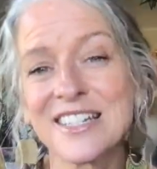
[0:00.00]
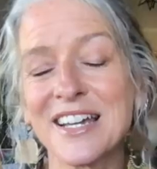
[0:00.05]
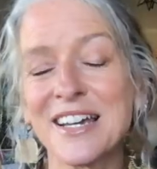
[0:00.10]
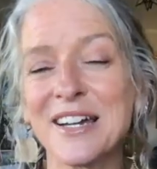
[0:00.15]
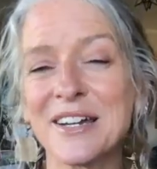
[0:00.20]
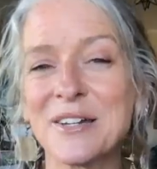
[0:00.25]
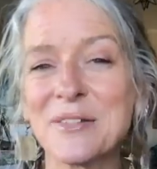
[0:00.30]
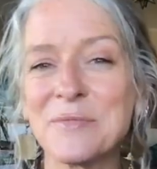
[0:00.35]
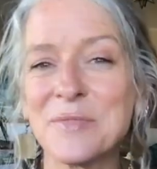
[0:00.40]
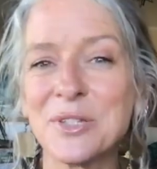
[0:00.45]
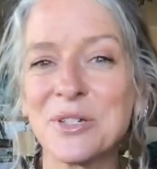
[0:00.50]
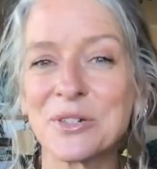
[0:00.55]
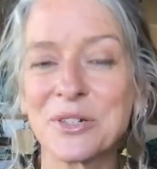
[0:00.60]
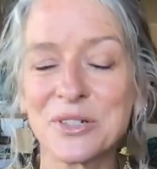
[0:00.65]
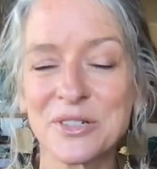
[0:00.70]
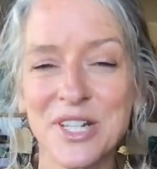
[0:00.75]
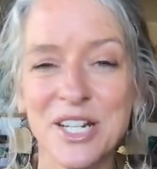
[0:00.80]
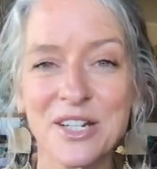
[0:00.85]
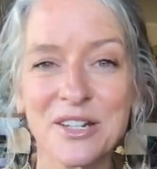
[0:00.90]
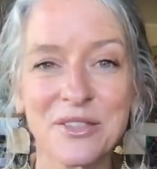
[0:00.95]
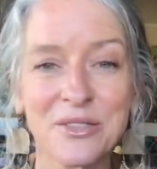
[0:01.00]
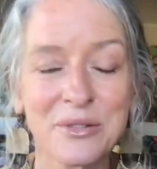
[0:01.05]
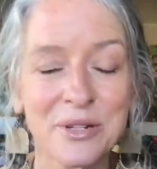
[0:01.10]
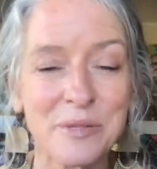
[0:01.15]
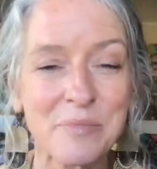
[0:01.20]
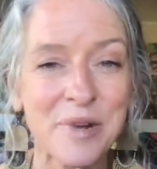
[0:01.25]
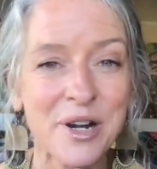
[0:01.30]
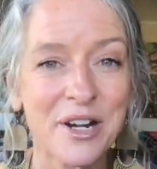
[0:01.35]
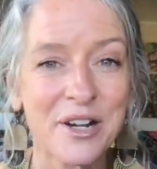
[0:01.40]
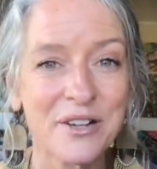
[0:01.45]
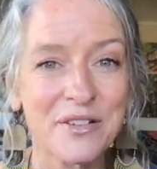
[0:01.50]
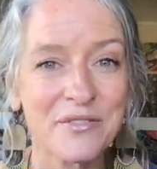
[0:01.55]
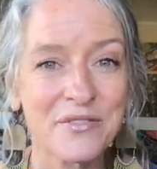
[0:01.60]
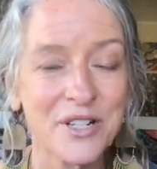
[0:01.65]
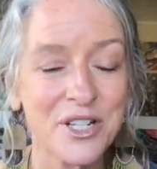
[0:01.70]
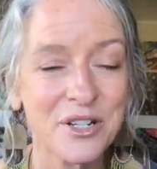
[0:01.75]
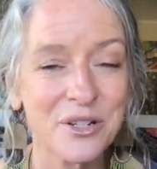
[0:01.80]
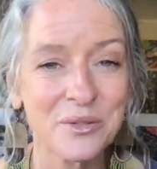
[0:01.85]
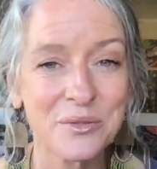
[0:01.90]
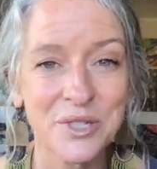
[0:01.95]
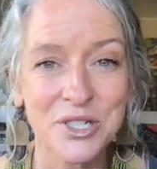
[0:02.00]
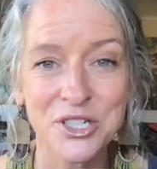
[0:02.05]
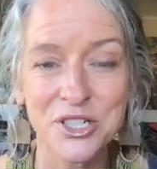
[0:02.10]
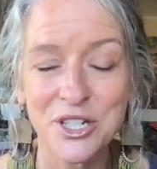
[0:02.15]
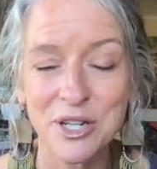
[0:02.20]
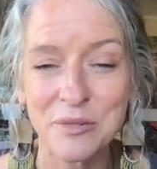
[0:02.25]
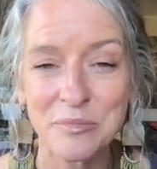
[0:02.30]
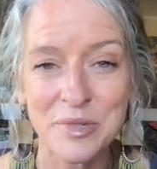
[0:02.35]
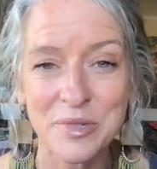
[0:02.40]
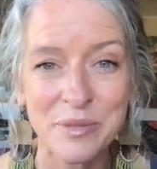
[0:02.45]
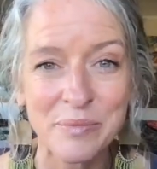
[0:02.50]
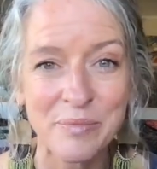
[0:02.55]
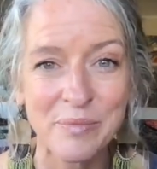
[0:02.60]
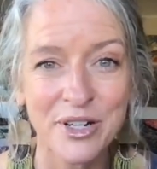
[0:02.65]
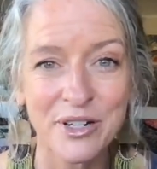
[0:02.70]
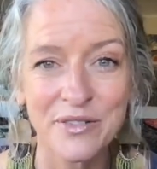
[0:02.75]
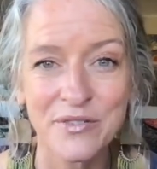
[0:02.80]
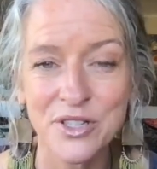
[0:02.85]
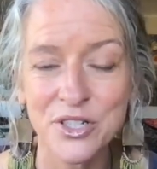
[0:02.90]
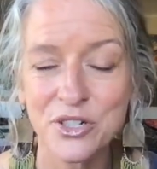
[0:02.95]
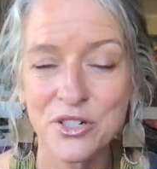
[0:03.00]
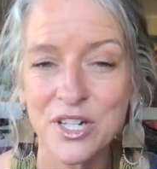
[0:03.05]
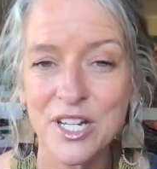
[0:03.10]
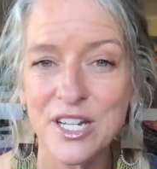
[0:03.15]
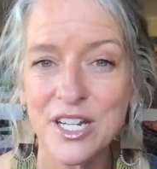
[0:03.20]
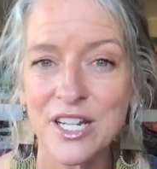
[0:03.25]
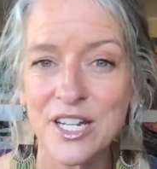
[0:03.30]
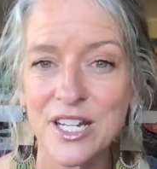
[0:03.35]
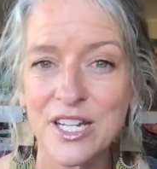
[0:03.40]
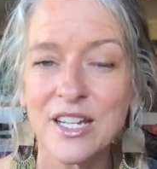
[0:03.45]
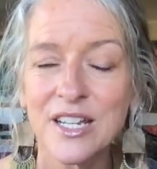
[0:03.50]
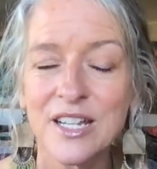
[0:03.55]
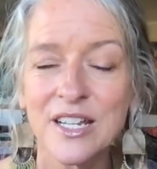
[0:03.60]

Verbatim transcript: Um, you create a three part video workshop as part of the training.